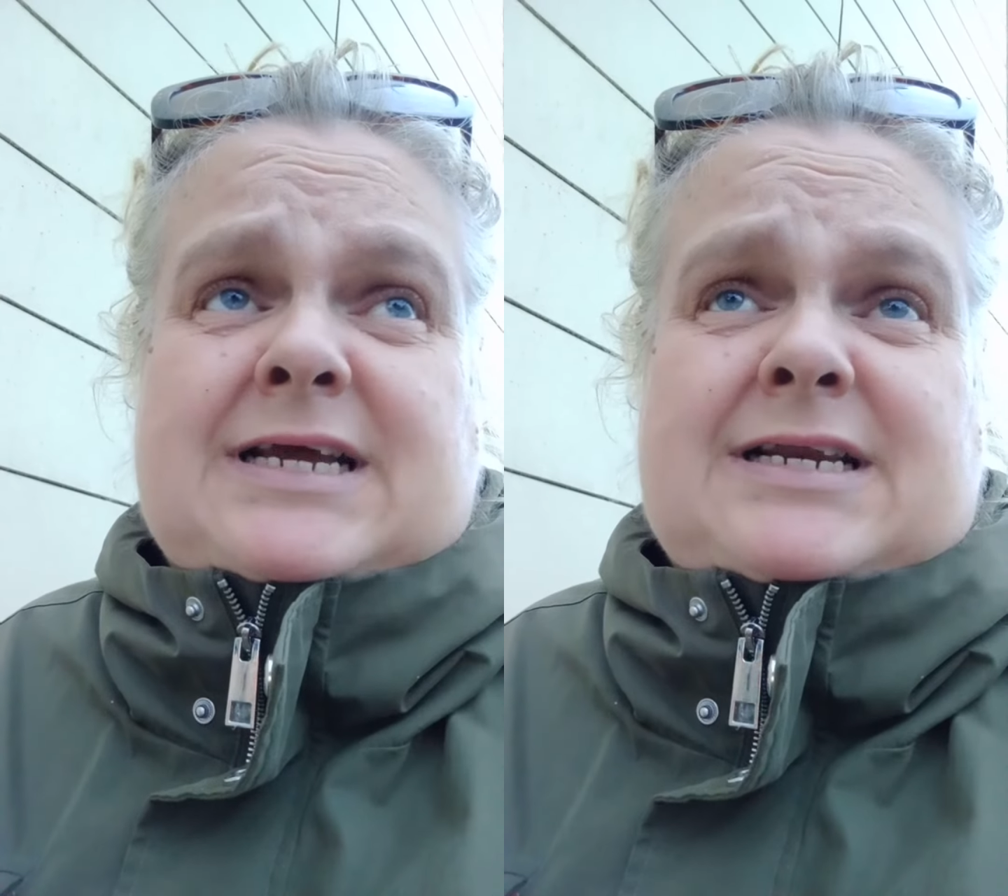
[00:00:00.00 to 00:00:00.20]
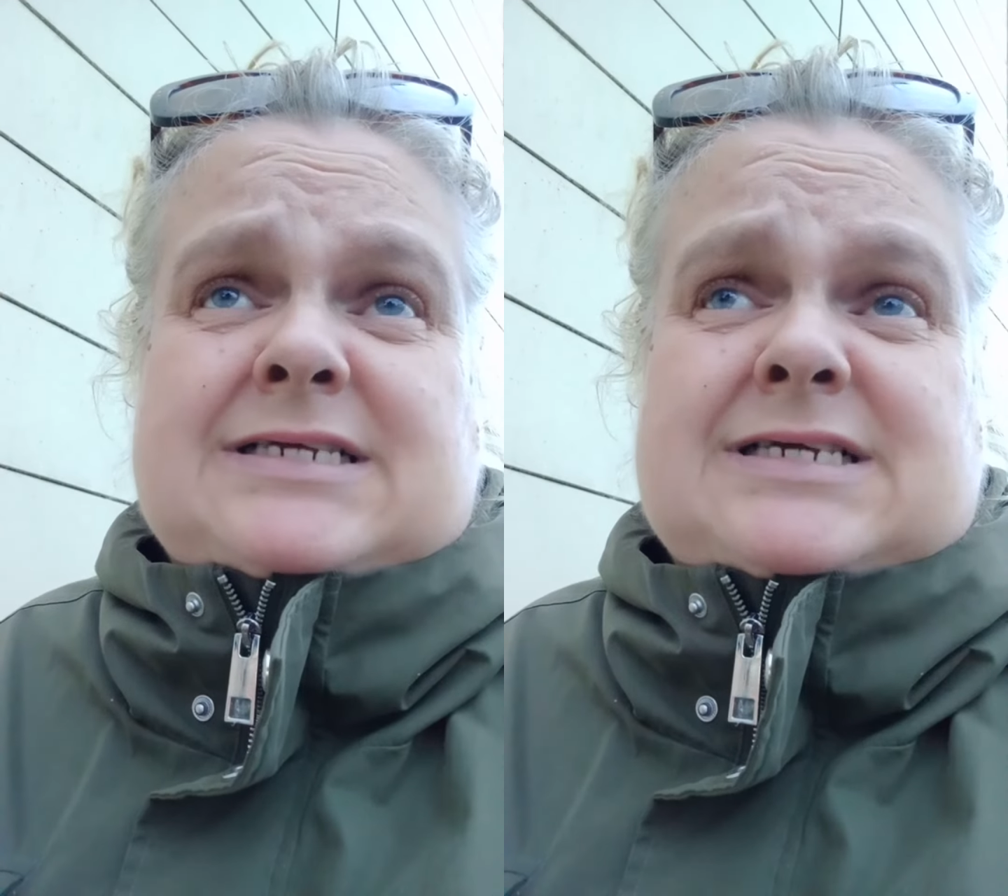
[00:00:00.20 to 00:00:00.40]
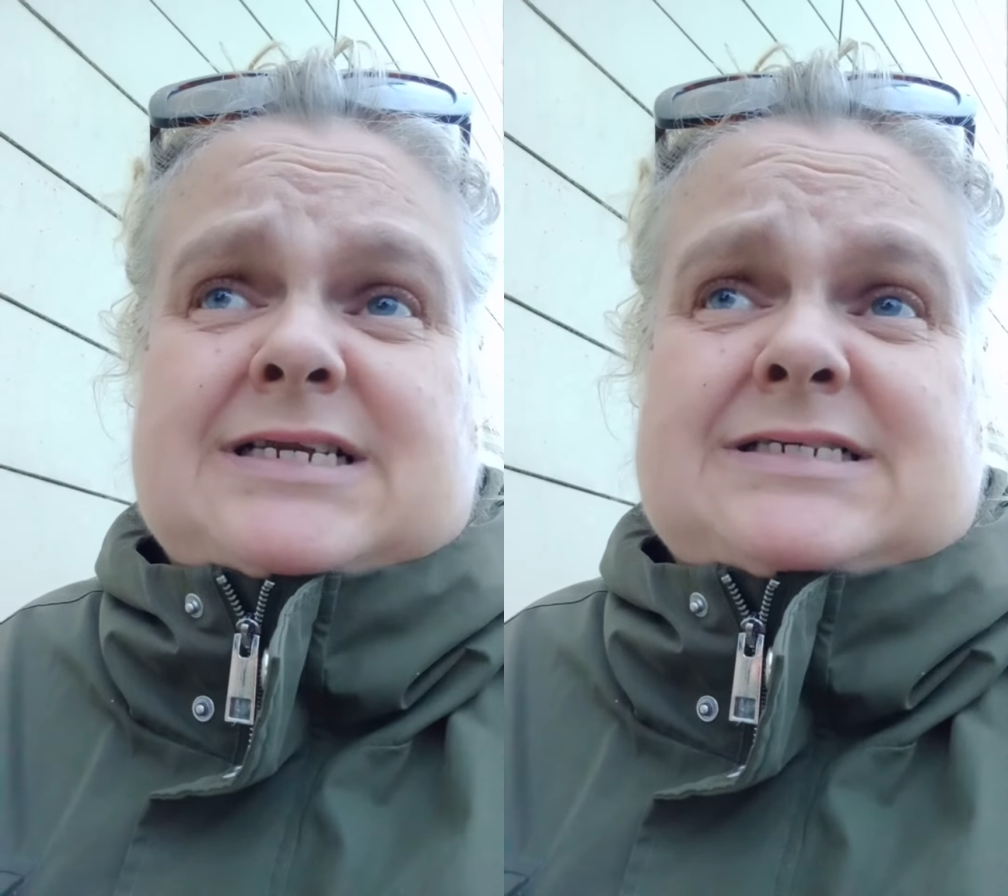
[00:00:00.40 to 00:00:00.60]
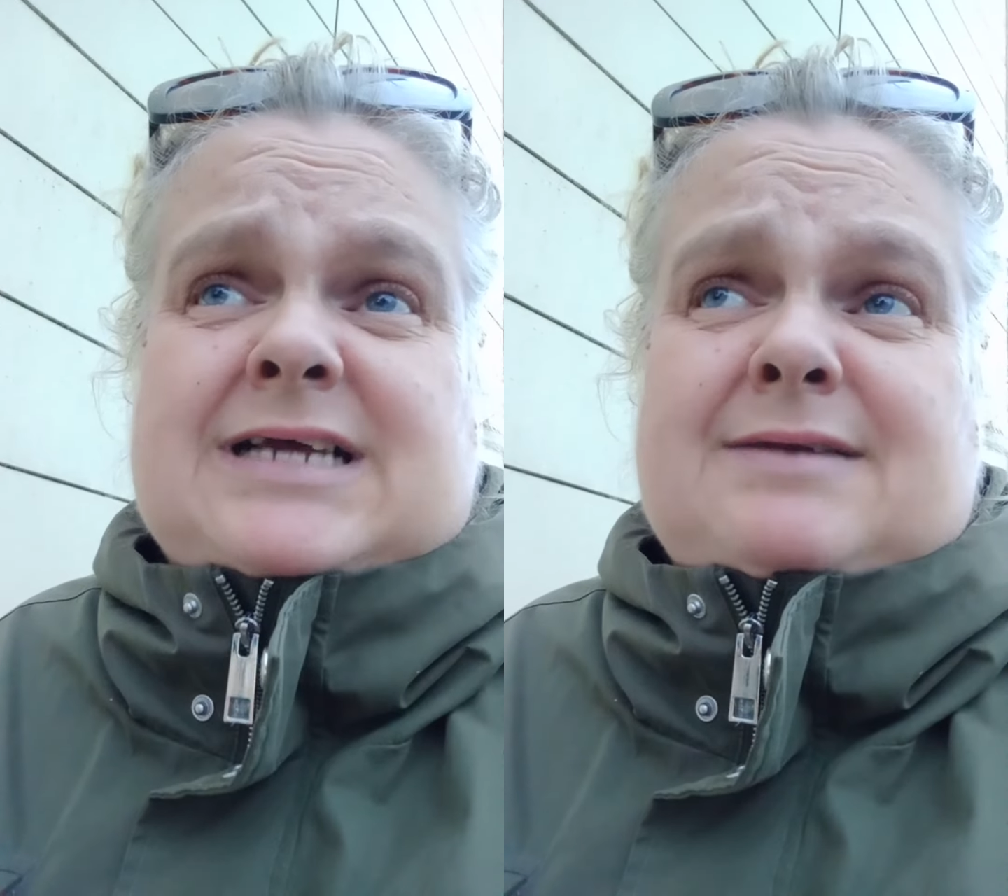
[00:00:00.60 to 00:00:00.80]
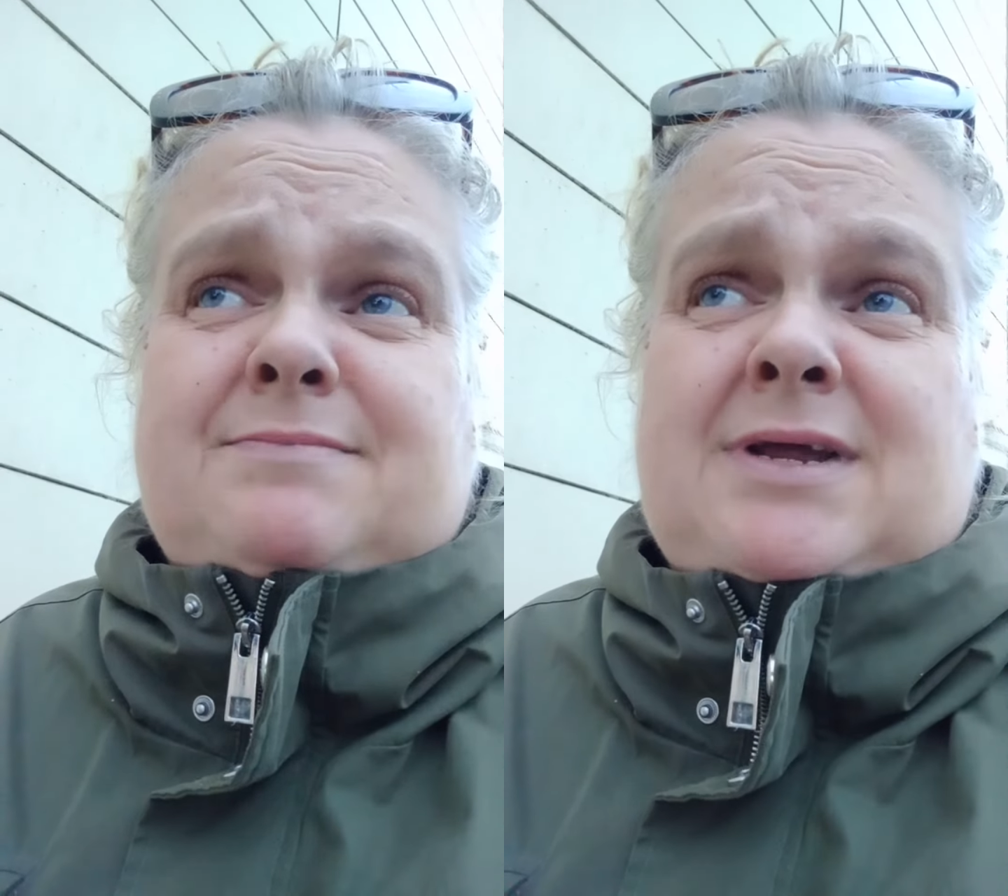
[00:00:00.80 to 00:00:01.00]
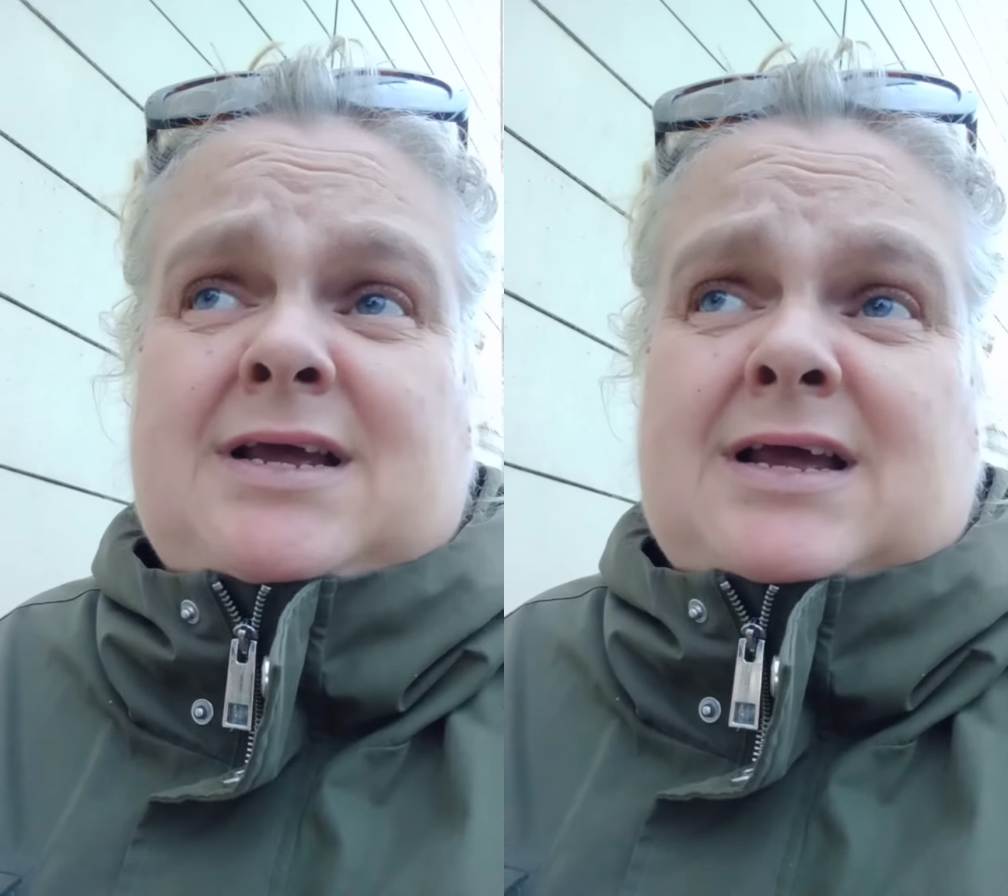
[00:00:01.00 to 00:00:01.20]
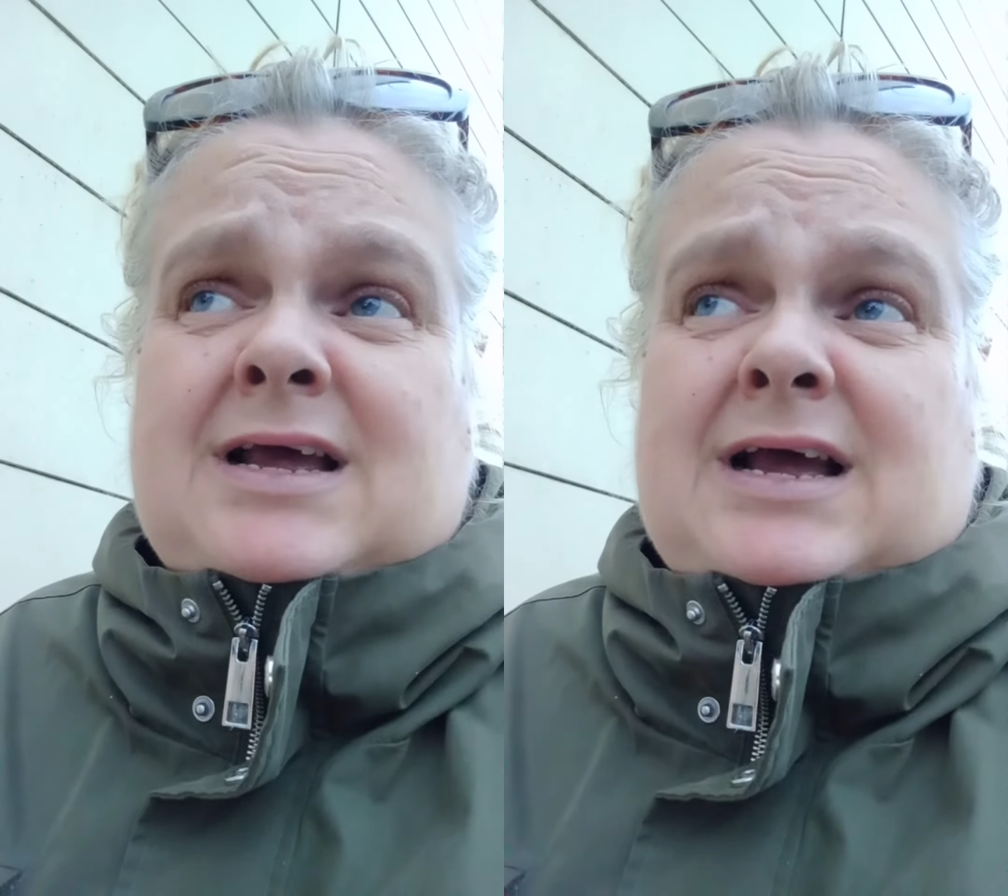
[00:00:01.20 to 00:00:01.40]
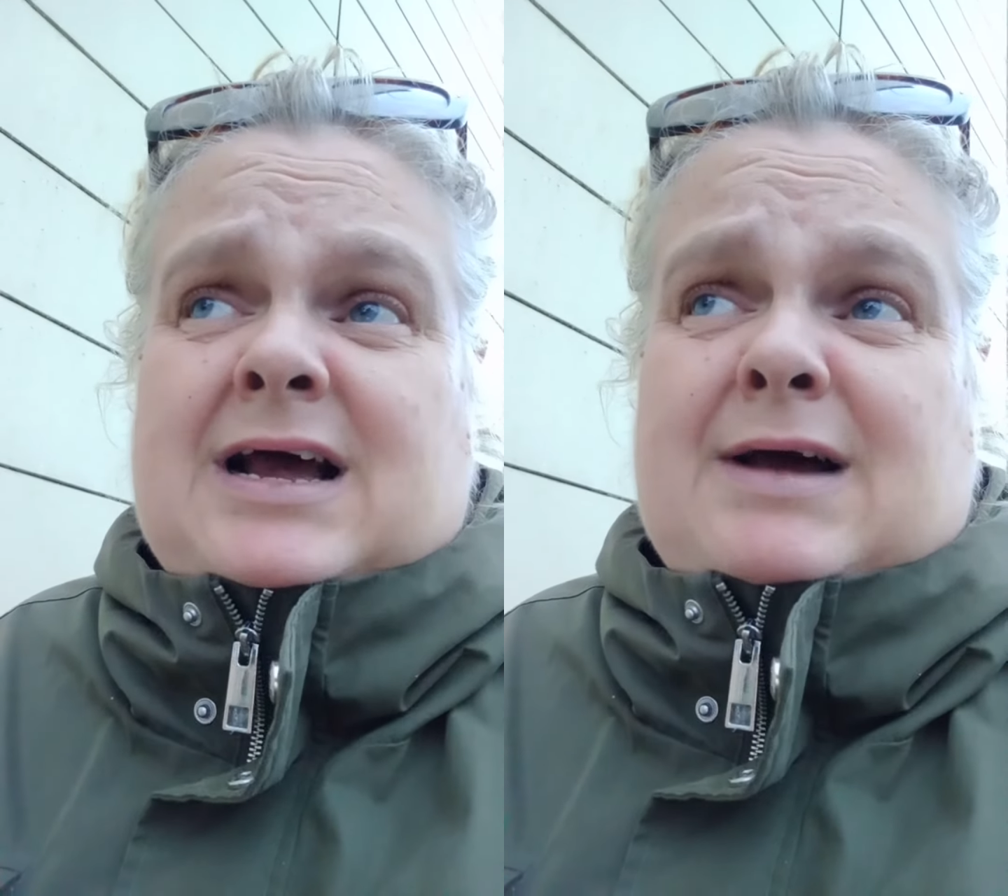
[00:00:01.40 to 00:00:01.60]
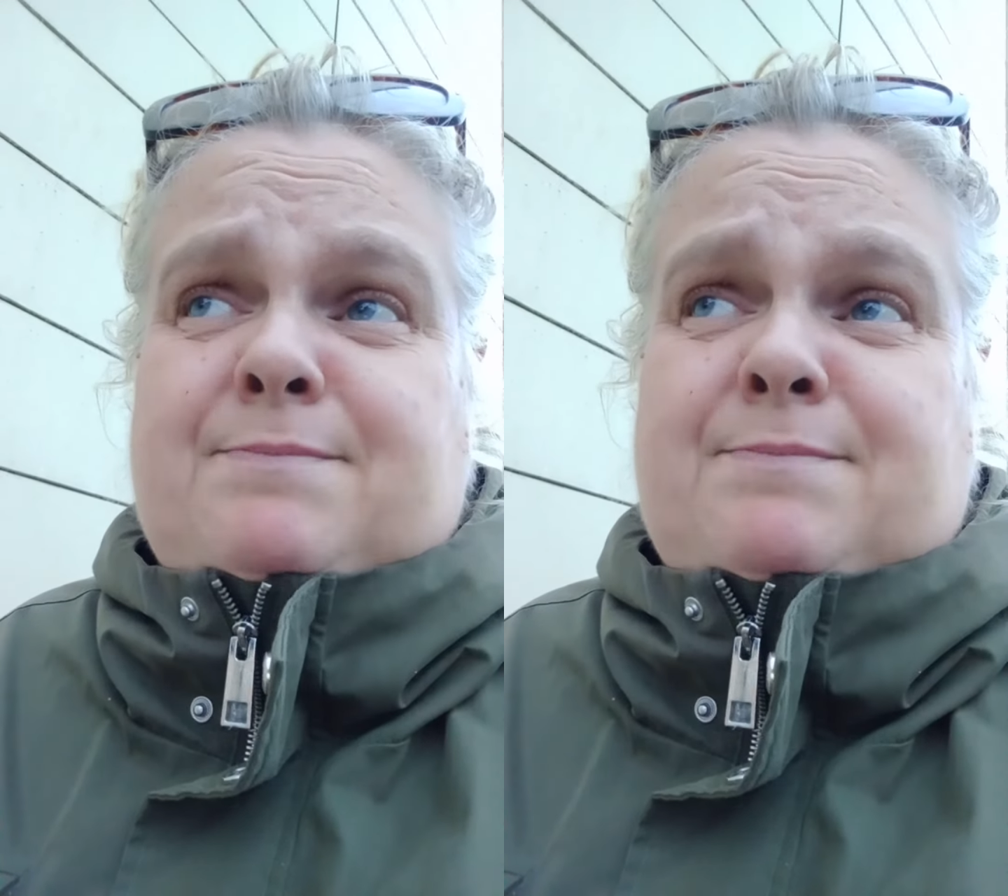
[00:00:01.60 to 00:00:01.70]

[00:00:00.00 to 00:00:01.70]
and he's going to send me a